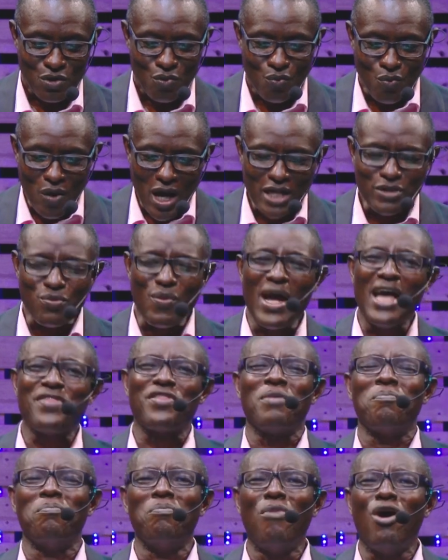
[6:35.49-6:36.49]
What were
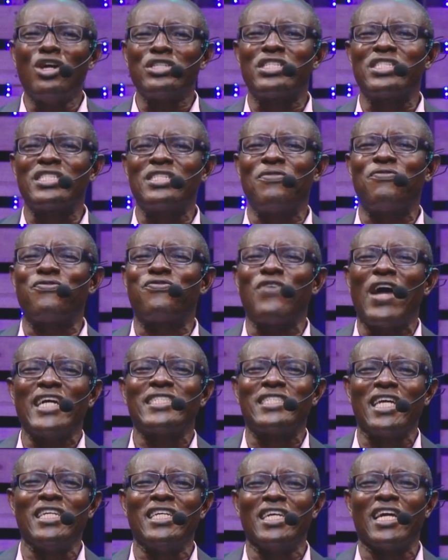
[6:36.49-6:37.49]
the most
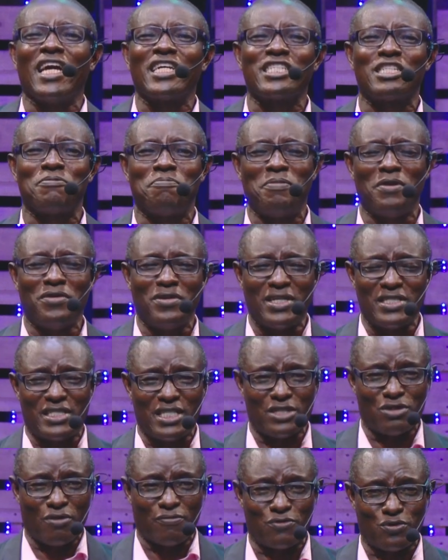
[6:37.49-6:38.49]
frightening
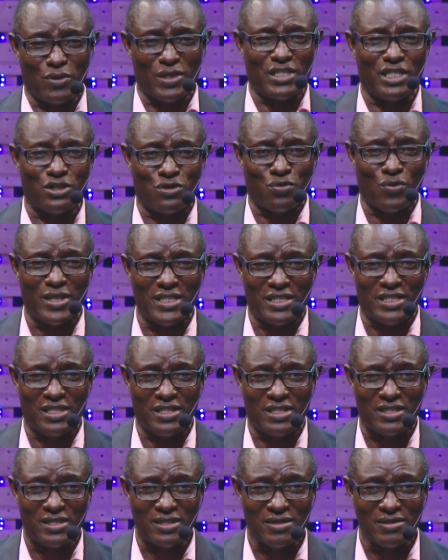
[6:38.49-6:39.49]
experiences of
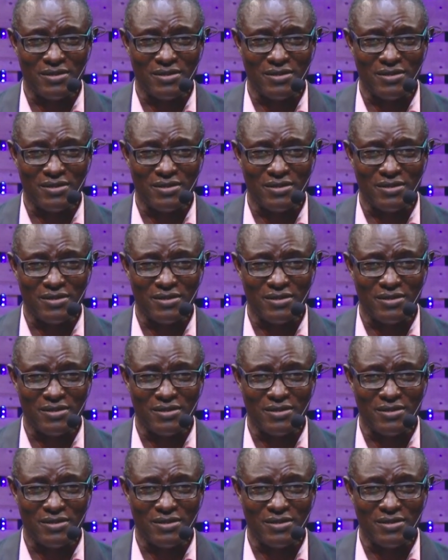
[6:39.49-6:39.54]
2020?